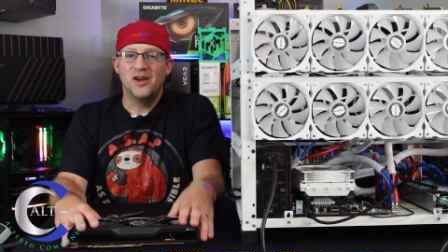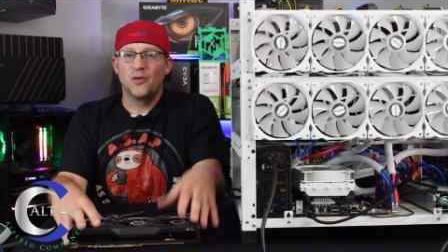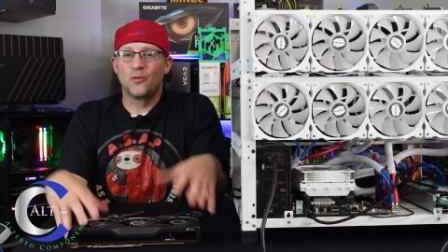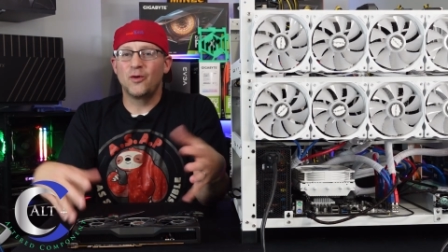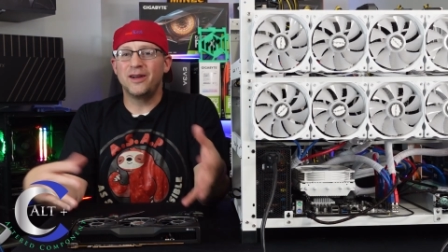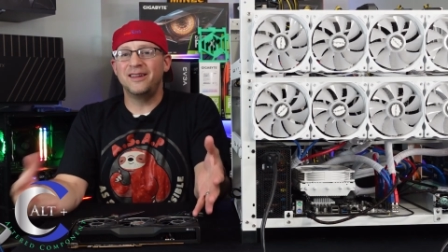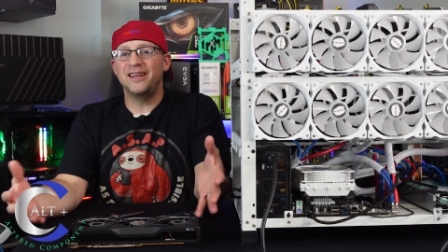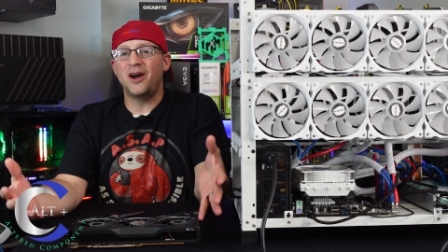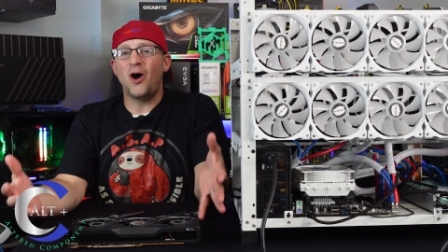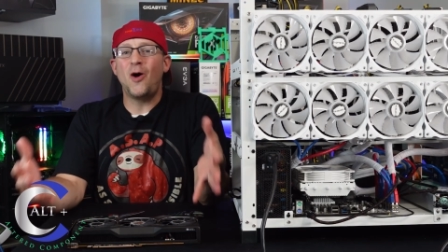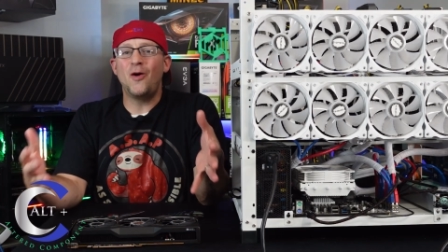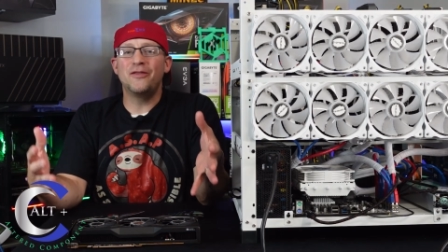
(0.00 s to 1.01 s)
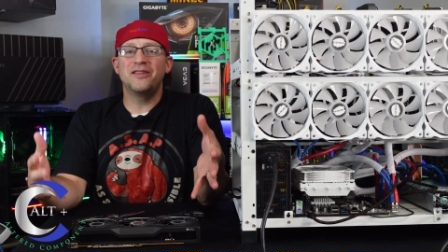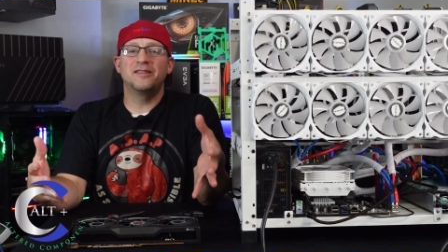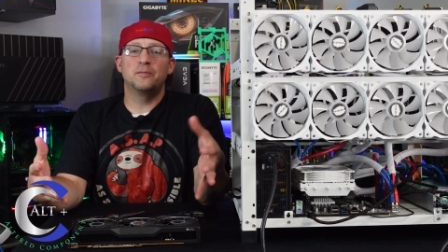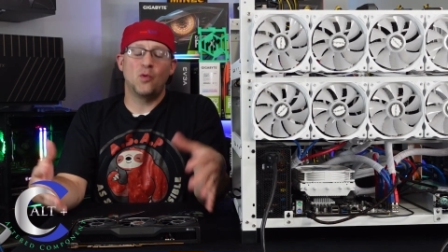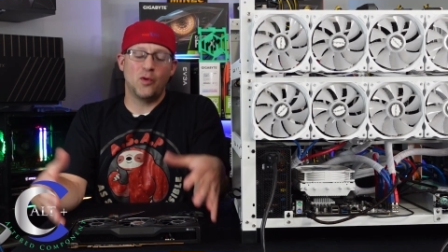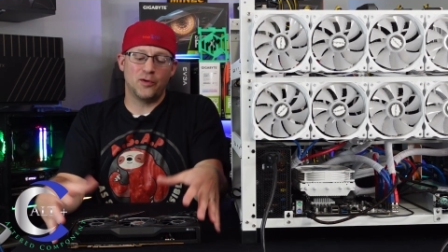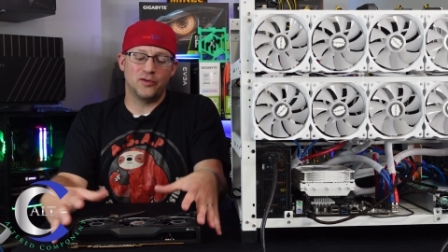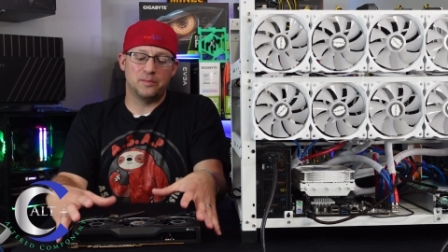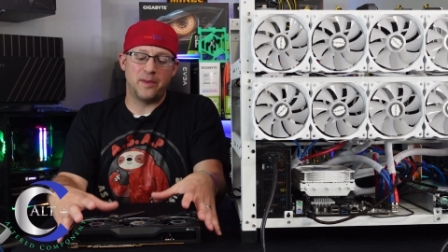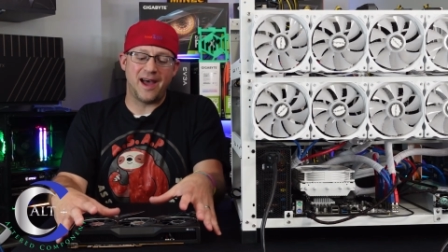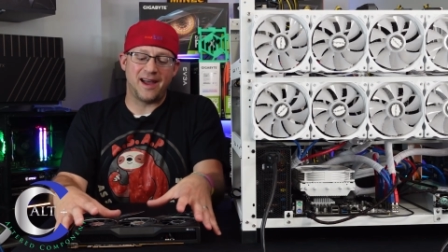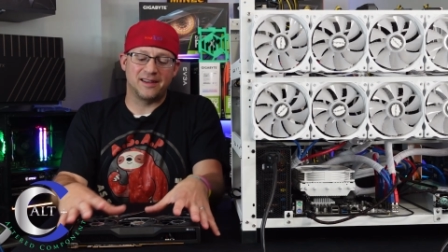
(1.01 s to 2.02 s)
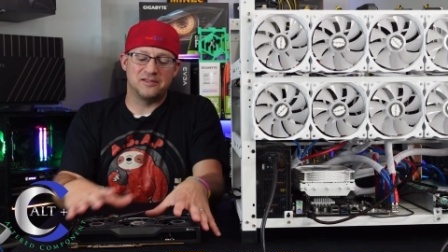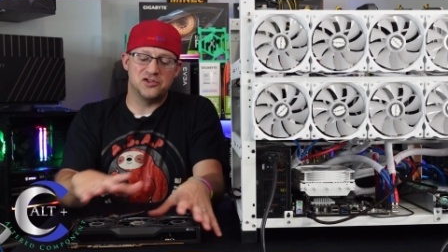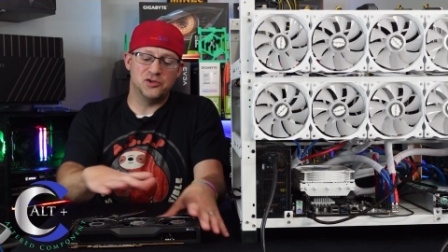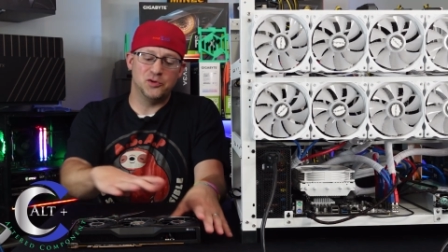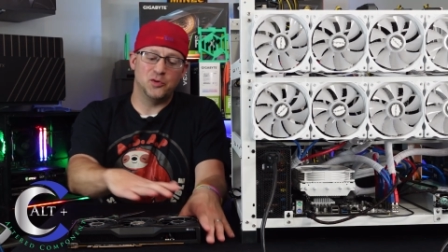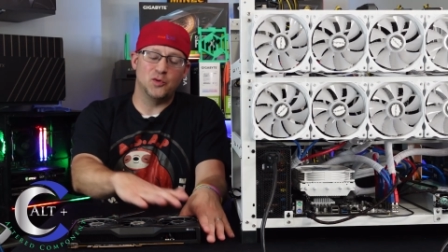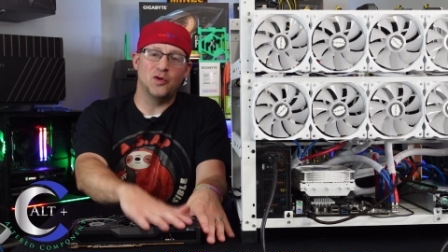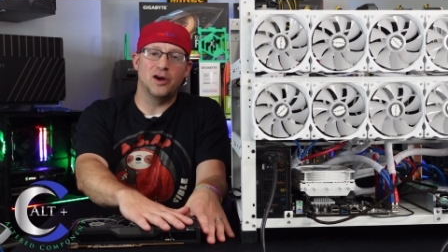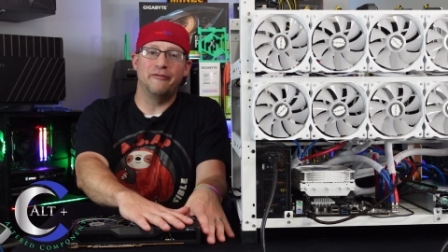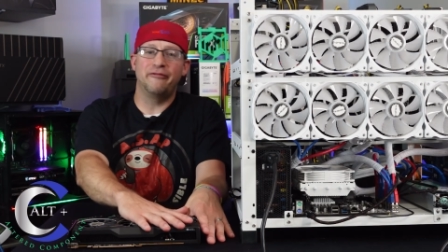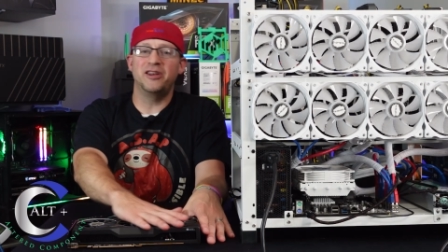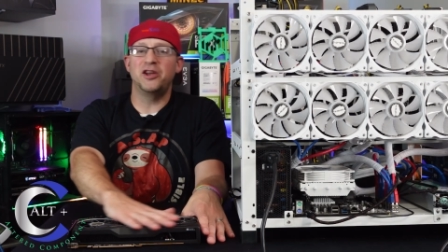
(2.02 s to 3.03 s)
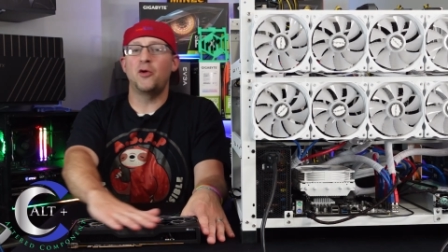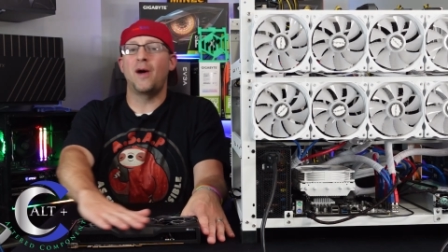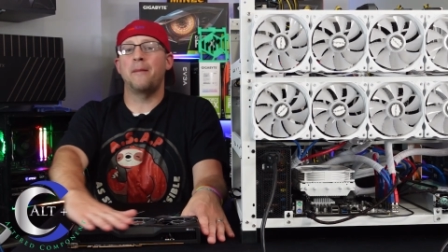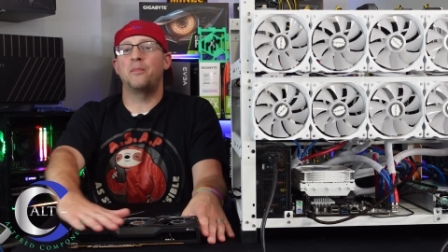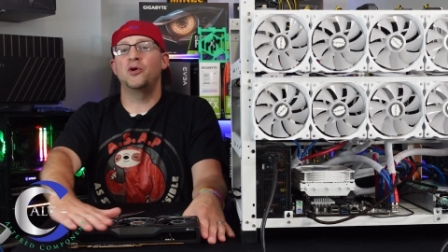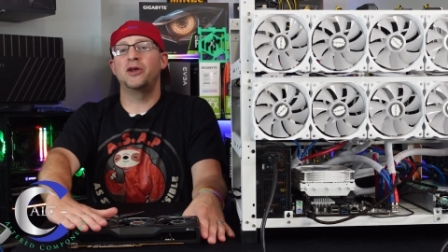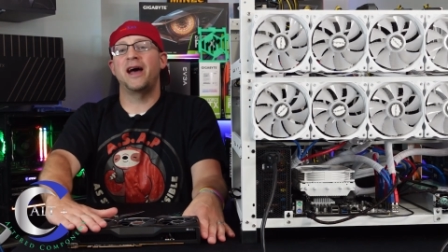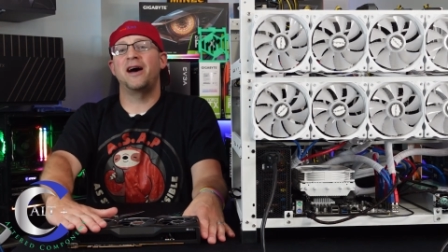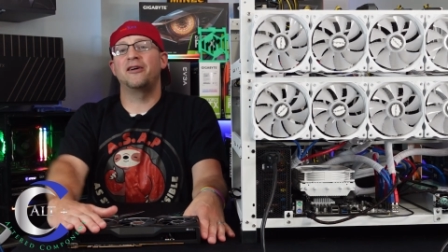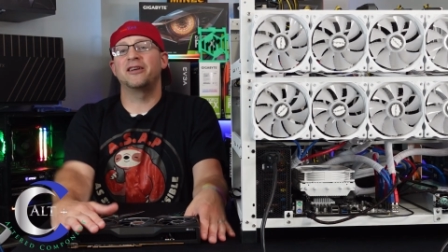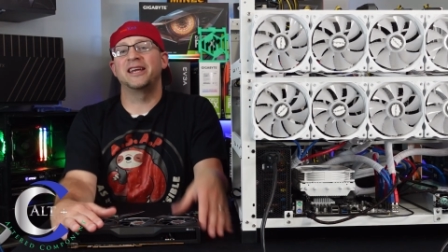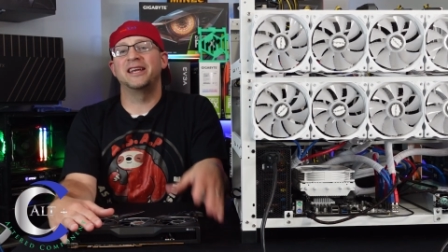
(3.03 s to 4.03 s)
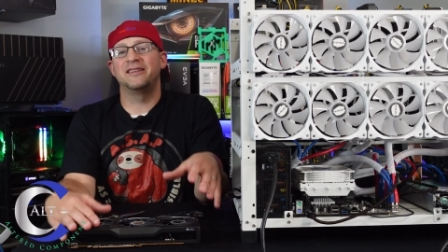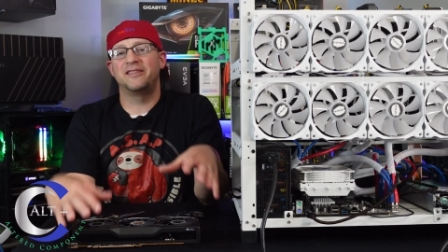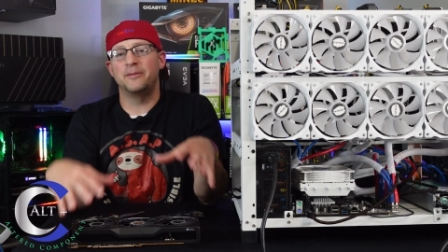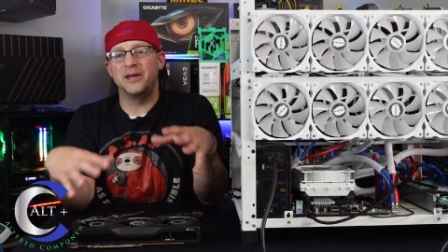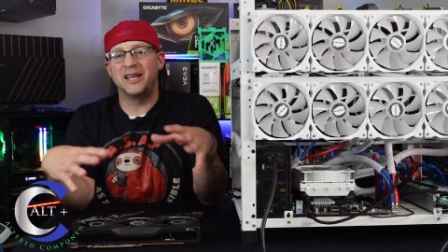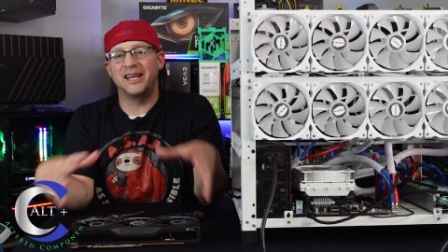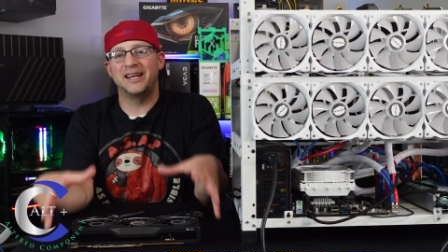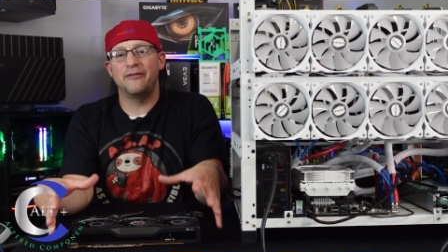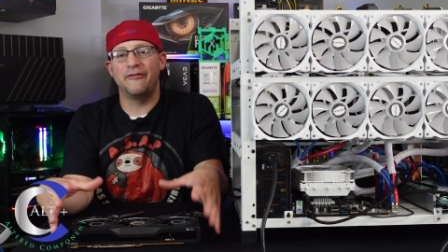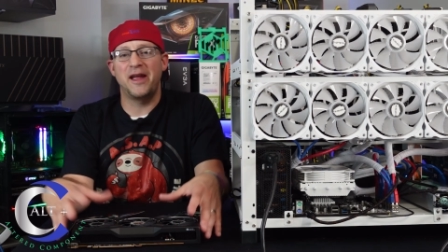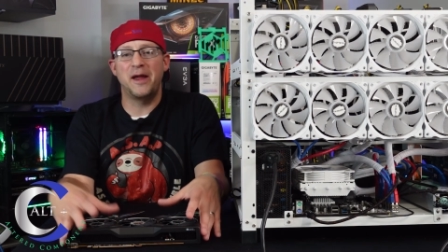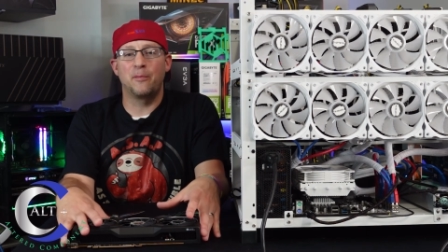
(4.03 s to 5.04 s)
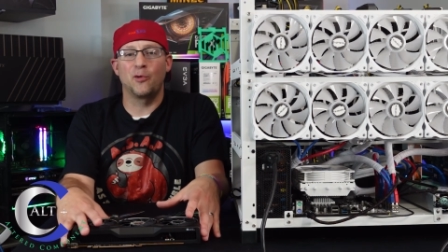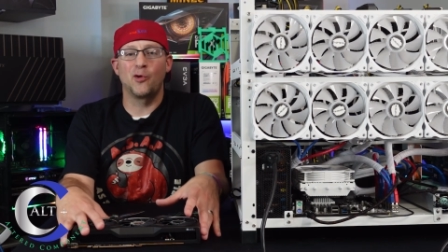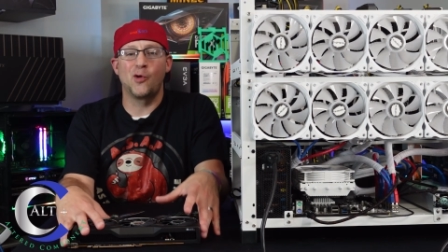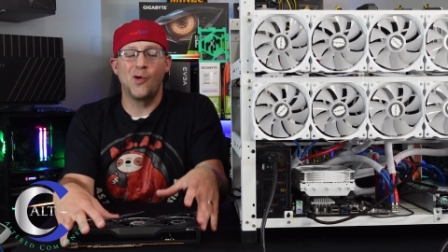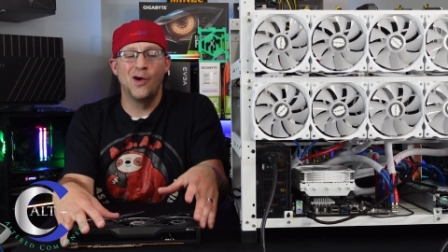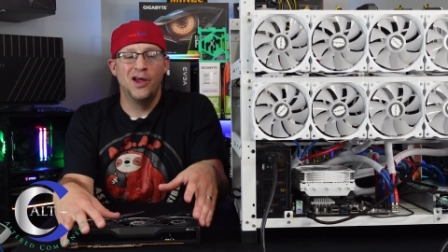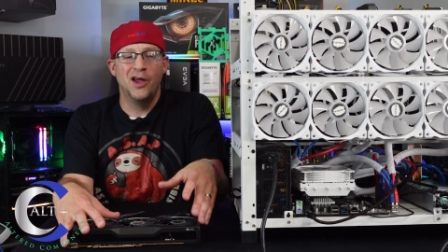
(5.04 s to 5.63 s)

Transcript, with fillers: really all of this boils back to a video I put out in the beginning of April